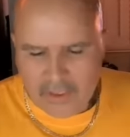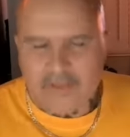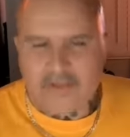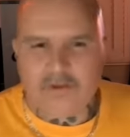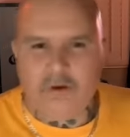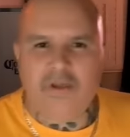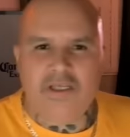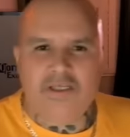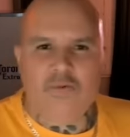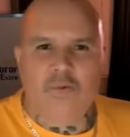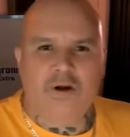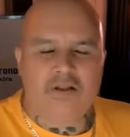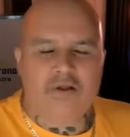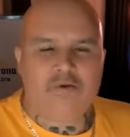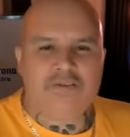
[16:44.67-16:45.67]
So he's
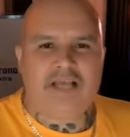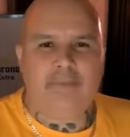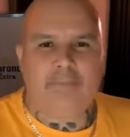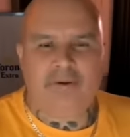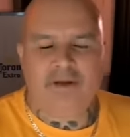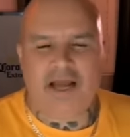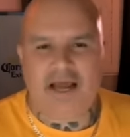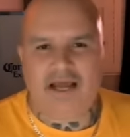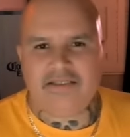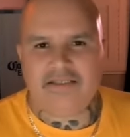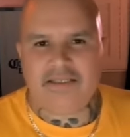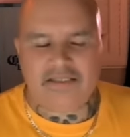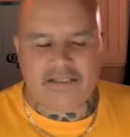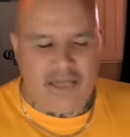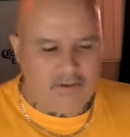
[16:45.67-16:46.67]
one of those type of
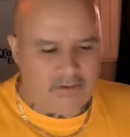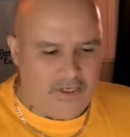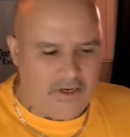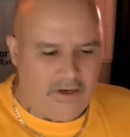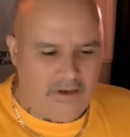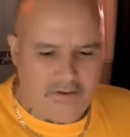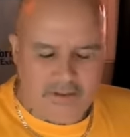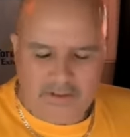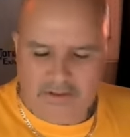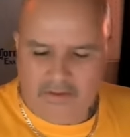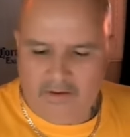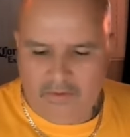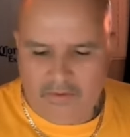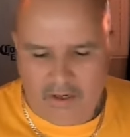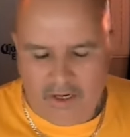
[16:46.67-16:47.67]
guys. He's out there, you
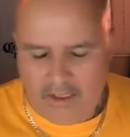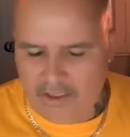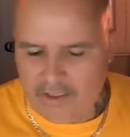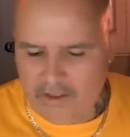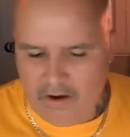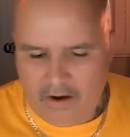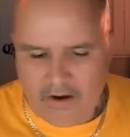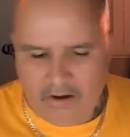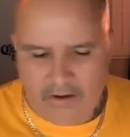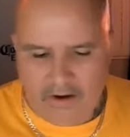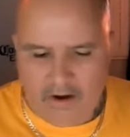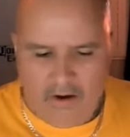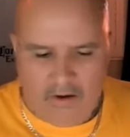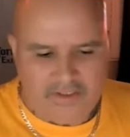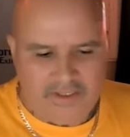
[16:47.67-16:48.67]
know, on the yard
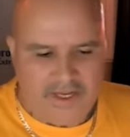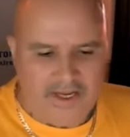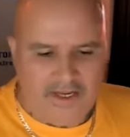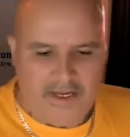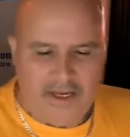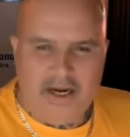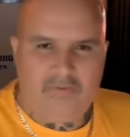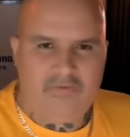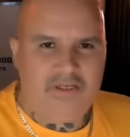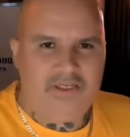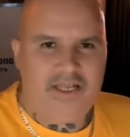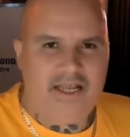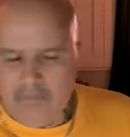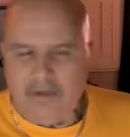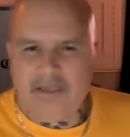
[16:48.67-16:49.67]
all day, every
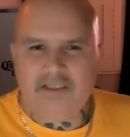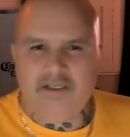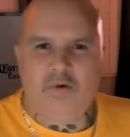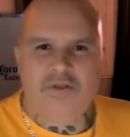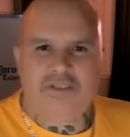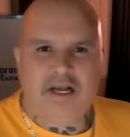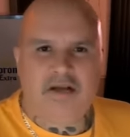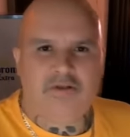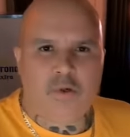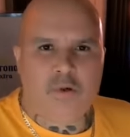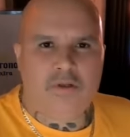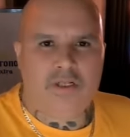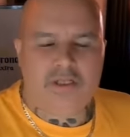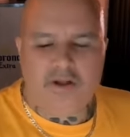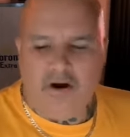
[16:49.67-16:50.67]
day, but he's always out there
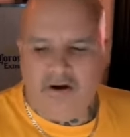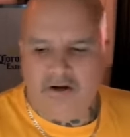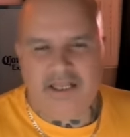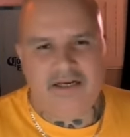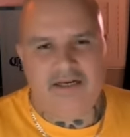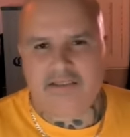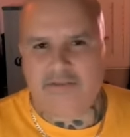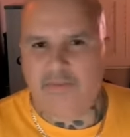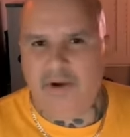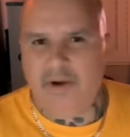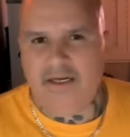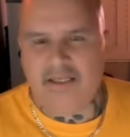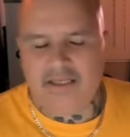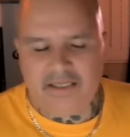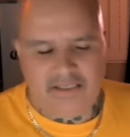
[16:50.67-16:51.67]
on the yard getting his
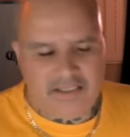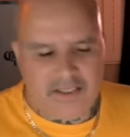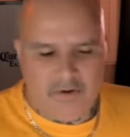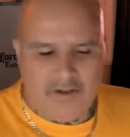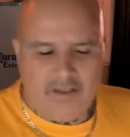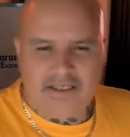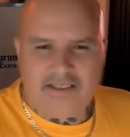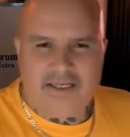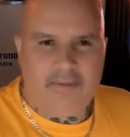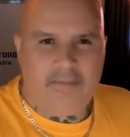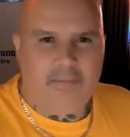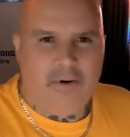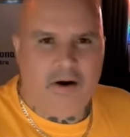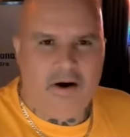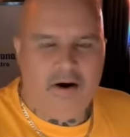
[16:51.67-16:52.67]
money. He's either on the
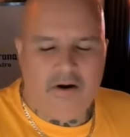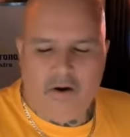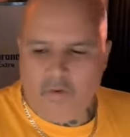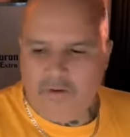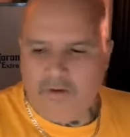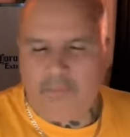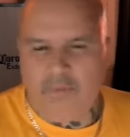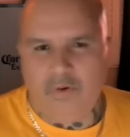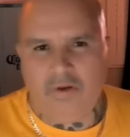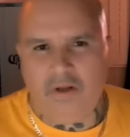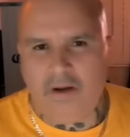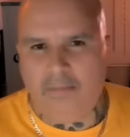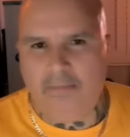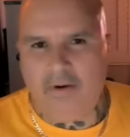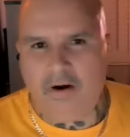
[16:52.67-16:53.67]
dip bar or the pull
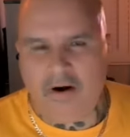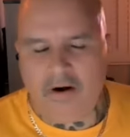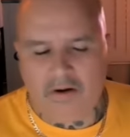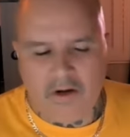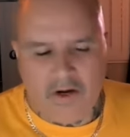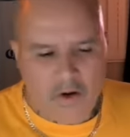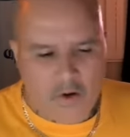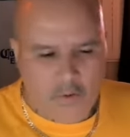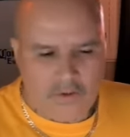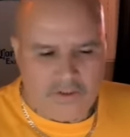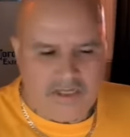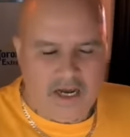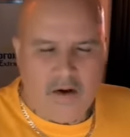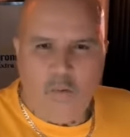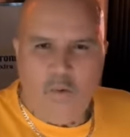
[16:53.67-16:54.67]
up bar, or
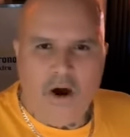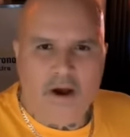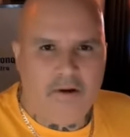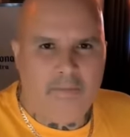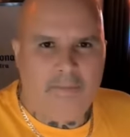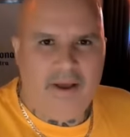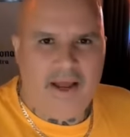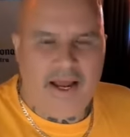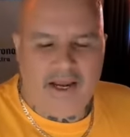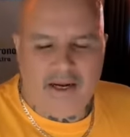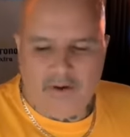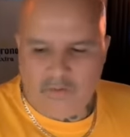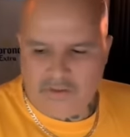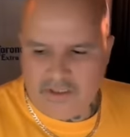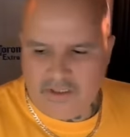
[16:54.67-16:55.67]
he's got a water
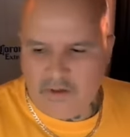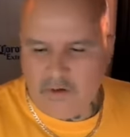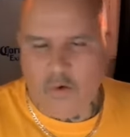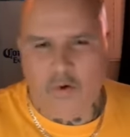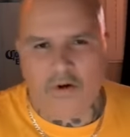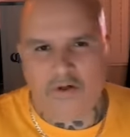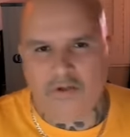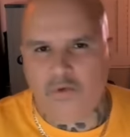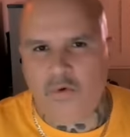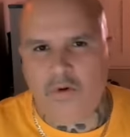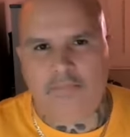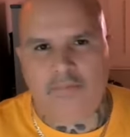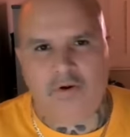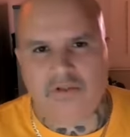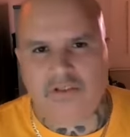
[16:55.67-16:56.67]
bag, or he's in the corner
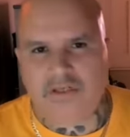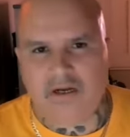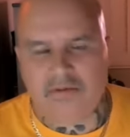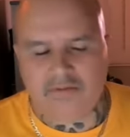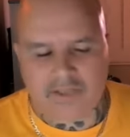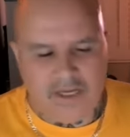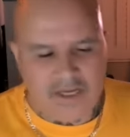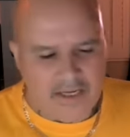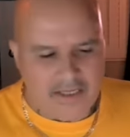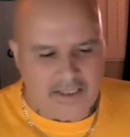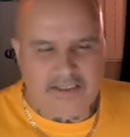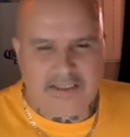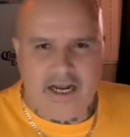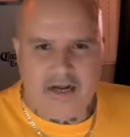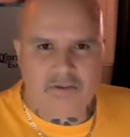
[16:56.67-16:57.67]
doing push ups.
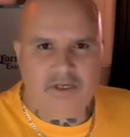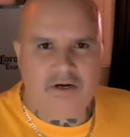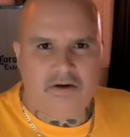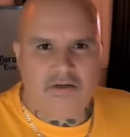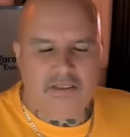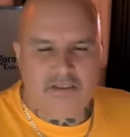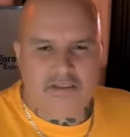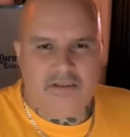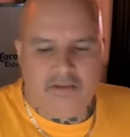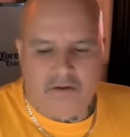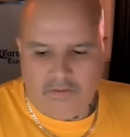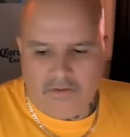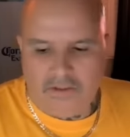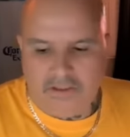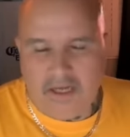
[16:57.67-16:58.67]
He's out there, you
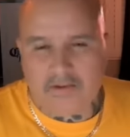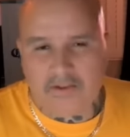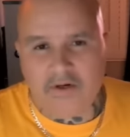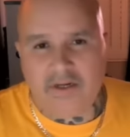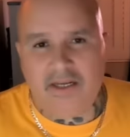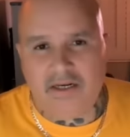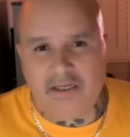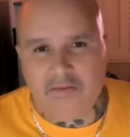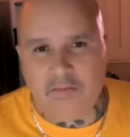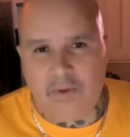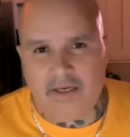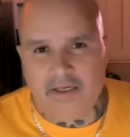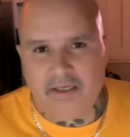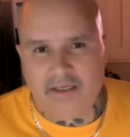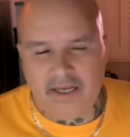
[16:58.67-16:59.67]
know, he's out there getting his
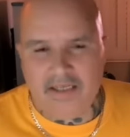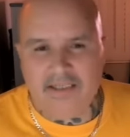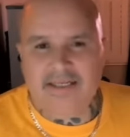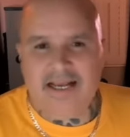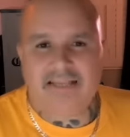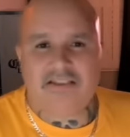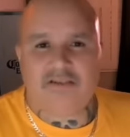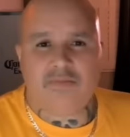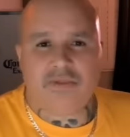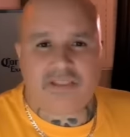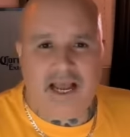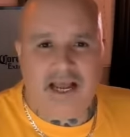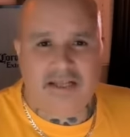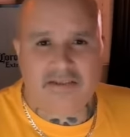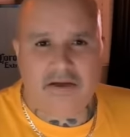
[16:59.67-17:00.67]
money and he's got some
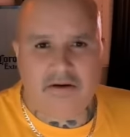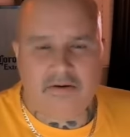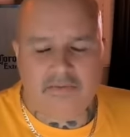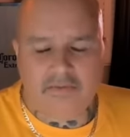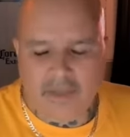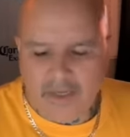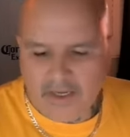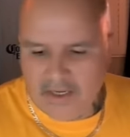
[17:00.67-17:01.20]
size on him.